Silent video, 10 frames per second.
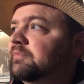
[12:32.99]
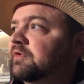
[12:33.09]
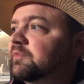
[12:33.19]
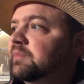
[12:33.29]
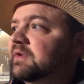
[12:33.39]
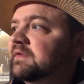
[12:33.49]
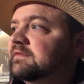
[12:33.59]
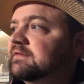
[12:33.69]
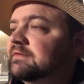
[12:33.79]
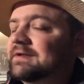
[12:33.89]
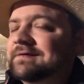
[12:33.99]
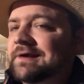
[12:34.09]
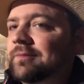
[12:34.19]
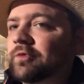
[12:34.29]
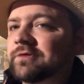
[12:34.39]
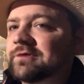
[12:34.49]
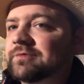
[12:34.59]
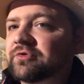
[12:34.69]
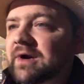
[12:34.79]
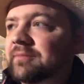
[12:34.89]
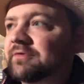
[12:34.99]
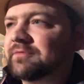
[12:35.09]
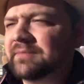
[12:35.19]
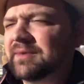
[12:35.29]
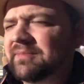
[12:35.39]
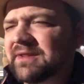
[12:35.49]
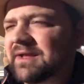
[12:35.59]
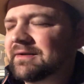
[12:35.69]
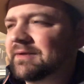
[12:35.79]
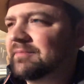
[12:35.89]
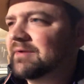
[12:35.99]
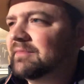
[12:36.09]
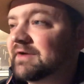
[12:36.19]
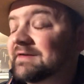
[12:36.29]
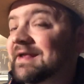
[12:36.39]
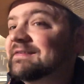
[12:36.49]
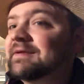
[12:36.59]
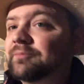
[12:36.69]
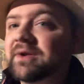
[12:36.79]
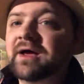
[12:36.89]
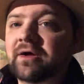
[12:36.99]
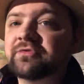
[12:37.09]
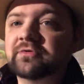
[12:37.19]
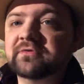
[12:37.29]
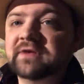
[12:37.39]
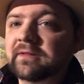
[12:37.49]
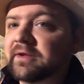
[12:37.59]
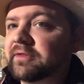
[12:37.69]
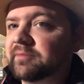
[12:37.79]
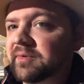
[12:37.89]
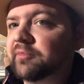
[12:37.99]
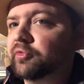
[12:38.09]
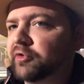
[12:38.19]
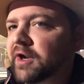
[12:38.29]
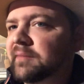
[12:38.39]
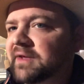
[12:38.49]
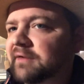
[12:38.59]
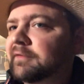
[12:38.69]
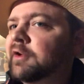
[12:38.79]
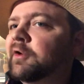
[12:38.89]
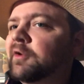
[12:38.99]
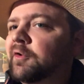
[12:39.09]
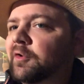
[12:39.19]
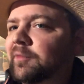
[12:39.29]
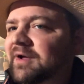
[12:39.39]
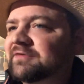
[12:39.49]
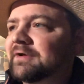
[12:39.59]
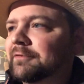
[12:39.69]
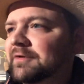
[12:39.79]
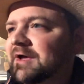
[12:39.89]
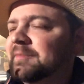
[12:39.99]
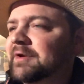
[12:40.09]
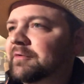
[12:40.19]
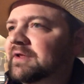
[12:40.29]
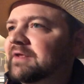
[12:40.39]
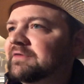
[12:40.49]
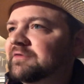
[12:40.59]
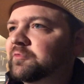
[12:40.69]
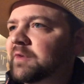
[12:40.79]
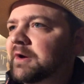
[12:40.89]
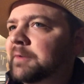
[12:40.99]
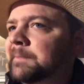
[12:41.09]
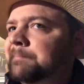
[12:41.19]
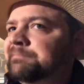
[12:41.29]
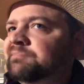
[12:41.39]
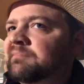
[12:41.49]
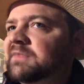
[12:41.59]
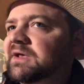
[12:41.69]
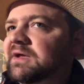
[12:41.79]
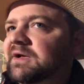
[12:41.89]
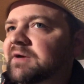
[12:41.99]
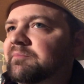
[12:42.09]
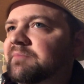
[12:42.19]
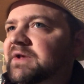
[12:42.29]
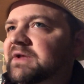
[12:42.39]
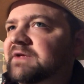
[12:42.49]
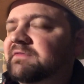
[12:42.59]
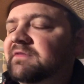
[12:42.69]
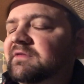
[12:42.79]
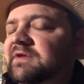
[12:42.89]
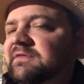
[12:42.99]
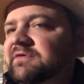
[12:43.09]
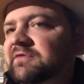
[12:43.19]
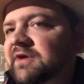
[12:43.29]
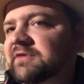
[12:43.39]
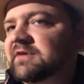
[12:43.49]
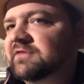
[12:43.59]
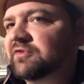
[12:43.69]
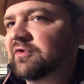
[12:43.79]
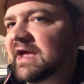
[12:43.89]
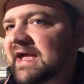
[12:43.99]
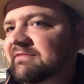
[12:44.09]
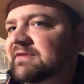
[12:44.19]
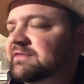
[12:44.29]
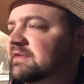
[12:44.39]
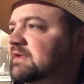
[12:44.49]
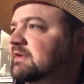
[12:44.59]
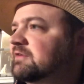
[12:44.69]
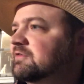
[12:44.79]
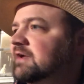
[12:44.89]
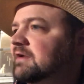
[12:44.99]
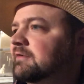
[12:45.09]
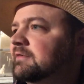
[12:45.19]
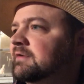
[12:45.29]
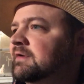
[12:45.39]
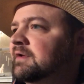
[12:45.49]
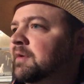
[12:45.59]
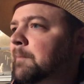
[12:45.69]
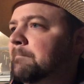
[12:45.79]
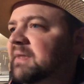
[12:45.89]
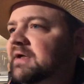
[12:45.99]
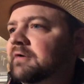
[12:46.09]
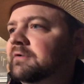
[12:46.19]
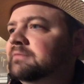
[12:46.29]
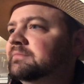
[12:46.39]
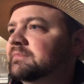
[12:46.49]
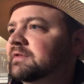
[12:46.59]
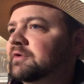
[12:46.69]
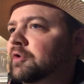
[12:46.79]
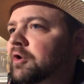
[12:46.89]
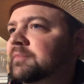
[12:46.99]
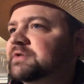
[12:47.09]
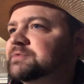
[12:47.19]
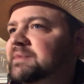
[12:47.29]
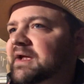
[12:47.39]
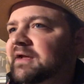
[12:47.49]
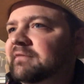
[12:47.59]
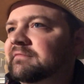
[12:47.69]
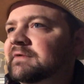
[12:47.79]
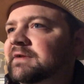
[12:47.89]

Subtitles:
just because he's got more subscribers than me, but that doesn't mean much. And I also see a lot of the people who comment on my channel comment on his as well. But if there's a chance you haven't seen his channel, Mel the Garbage Man